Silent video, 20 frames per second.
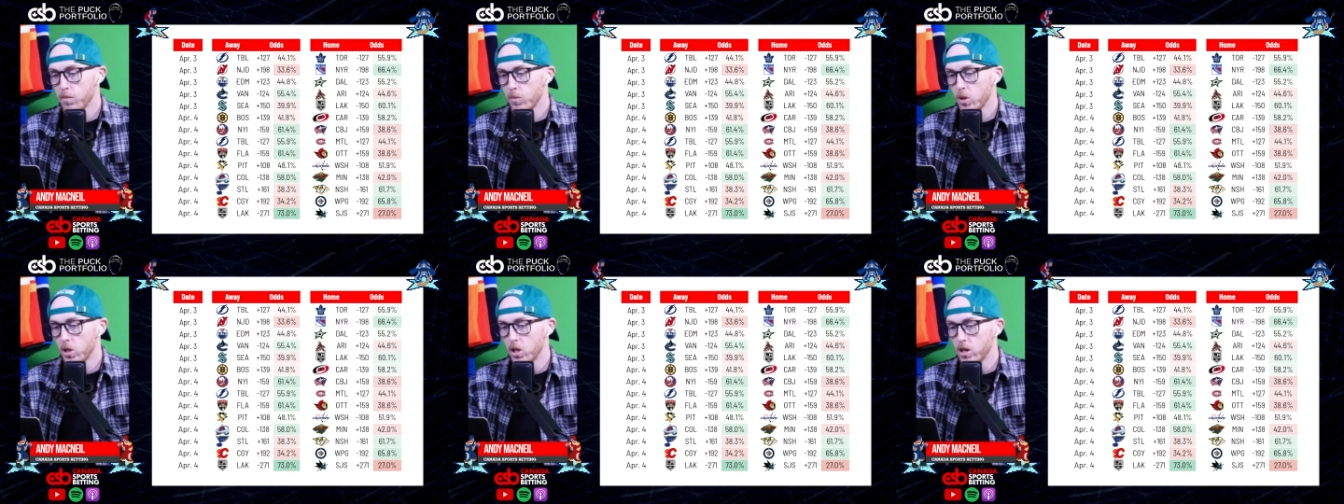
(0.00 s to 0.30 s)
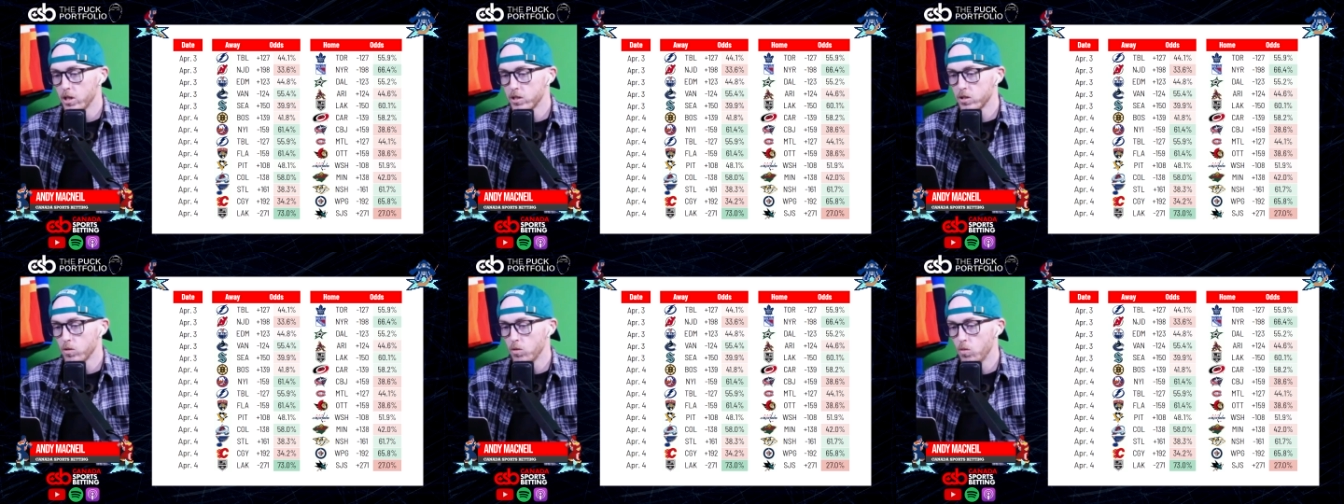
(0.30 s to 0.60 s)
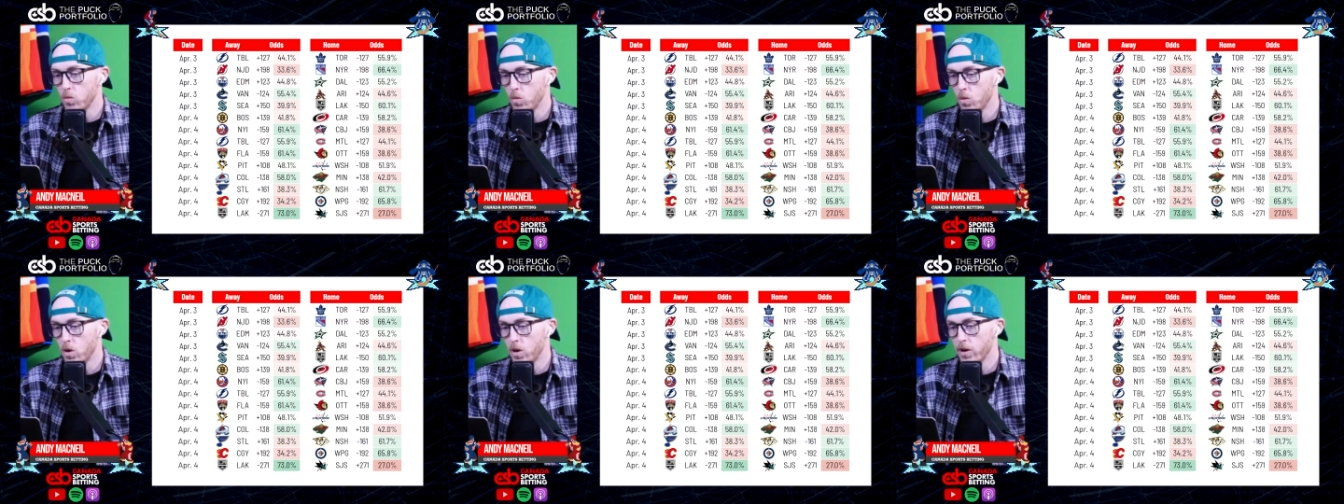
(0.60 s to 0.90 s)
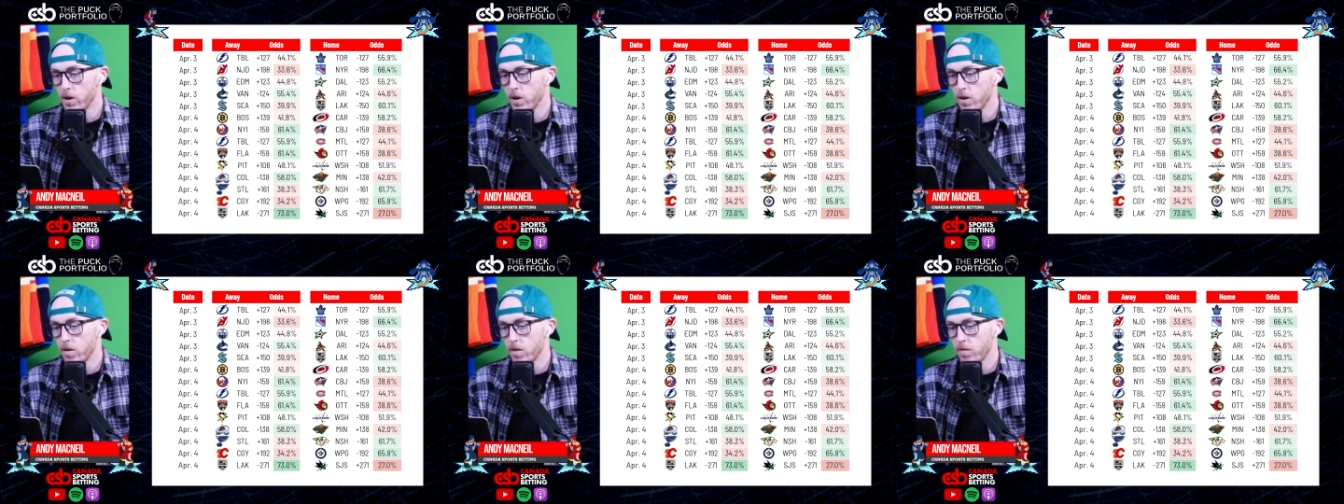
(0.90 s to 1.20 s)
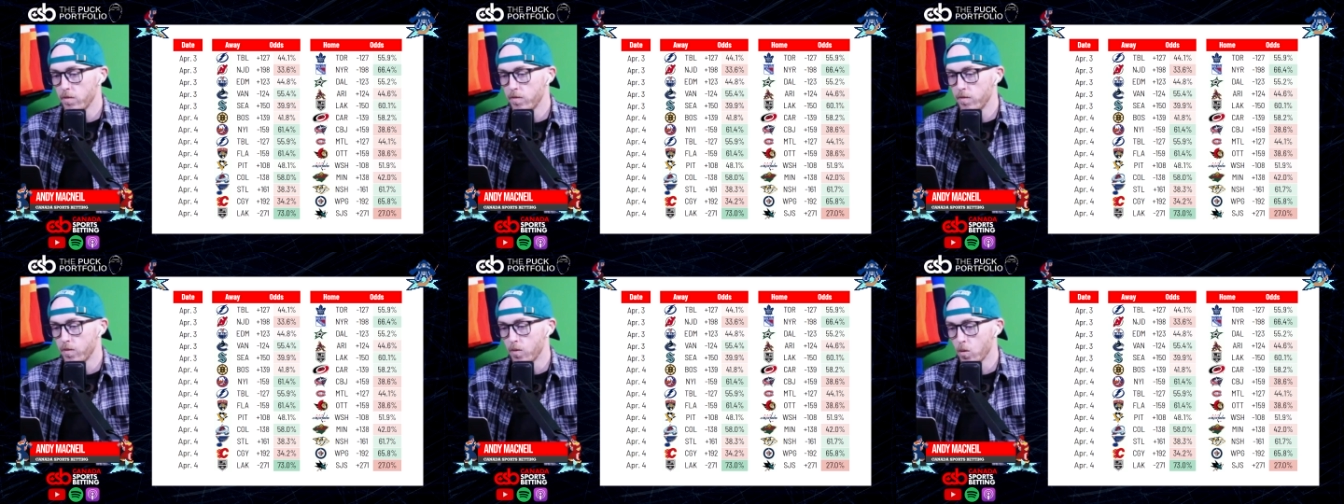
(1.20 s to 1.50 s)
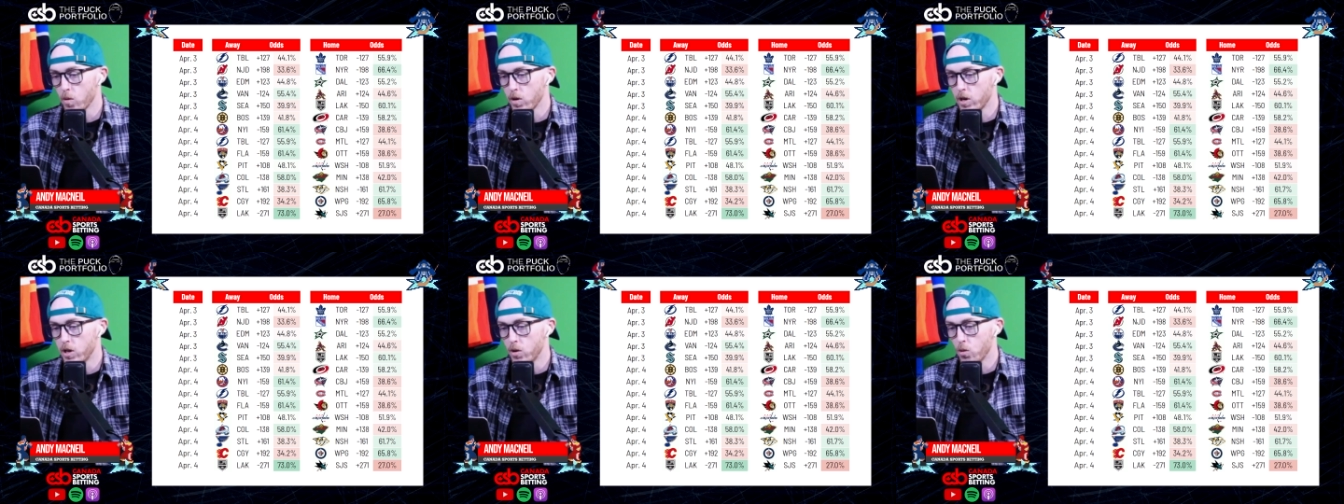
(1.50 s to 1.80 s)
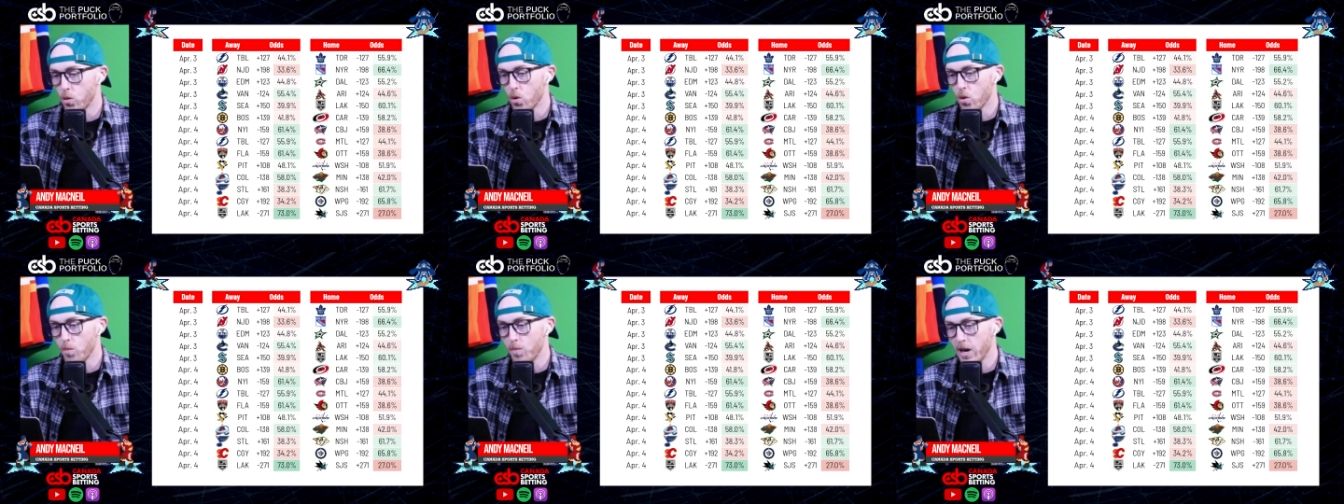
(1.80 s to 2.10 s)
plus 140
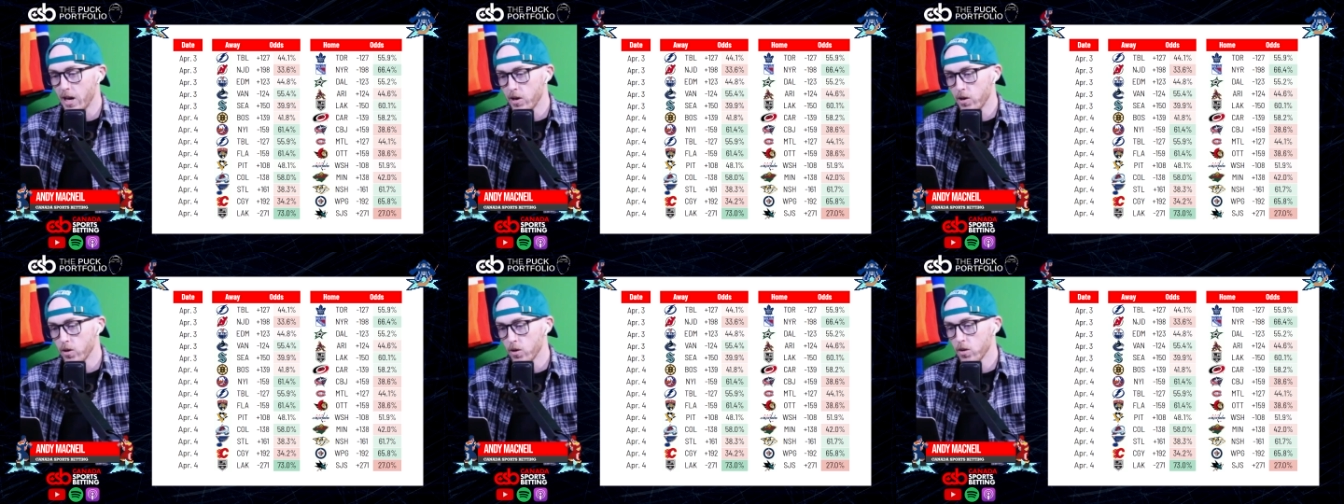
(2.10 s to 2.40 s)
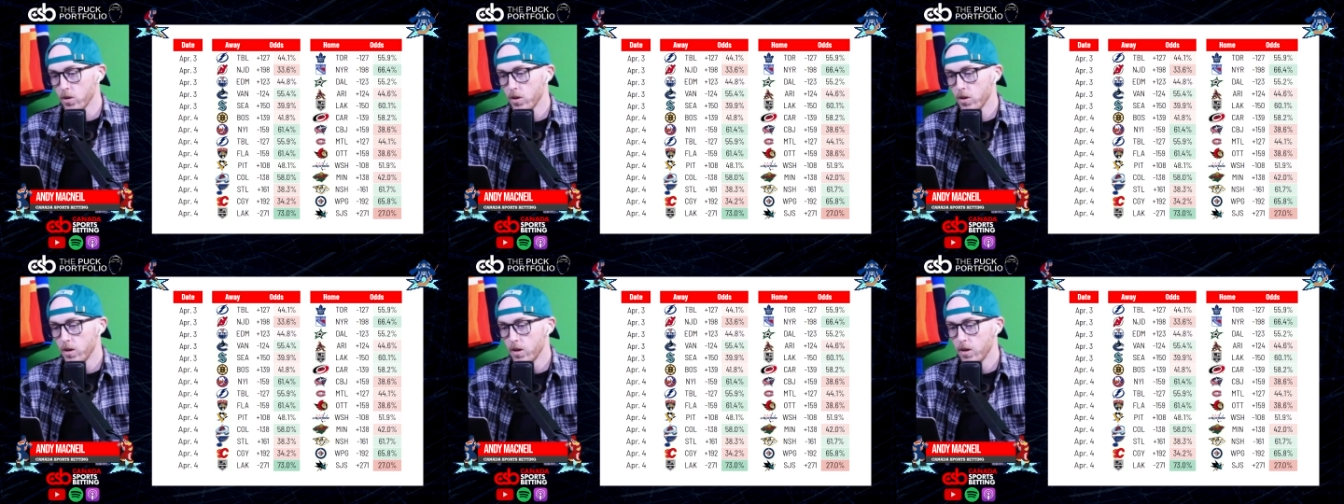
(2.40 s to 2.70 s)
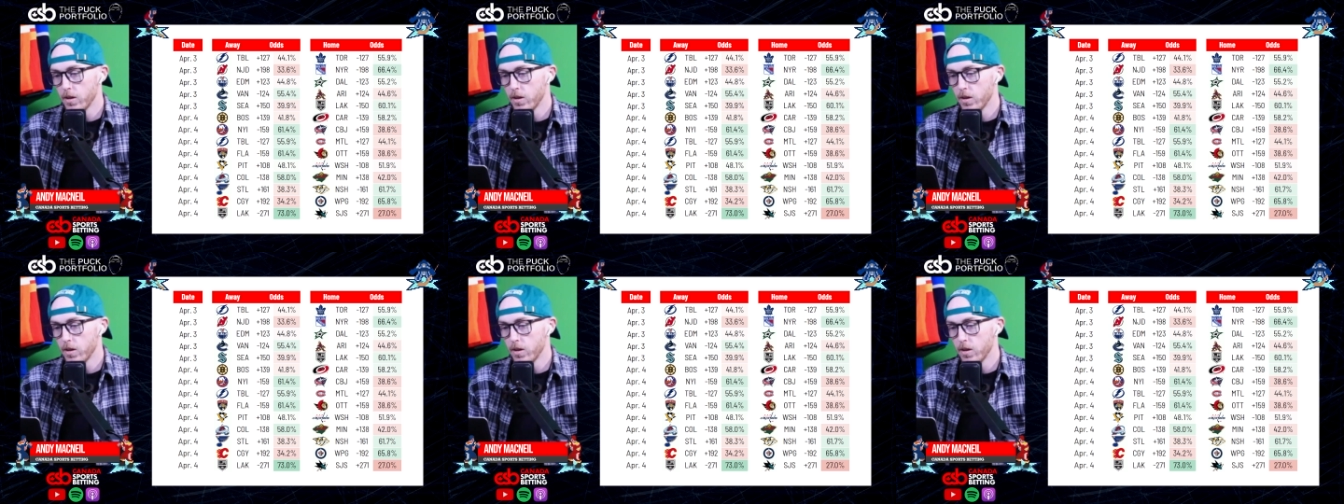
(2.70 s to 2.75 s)
or better.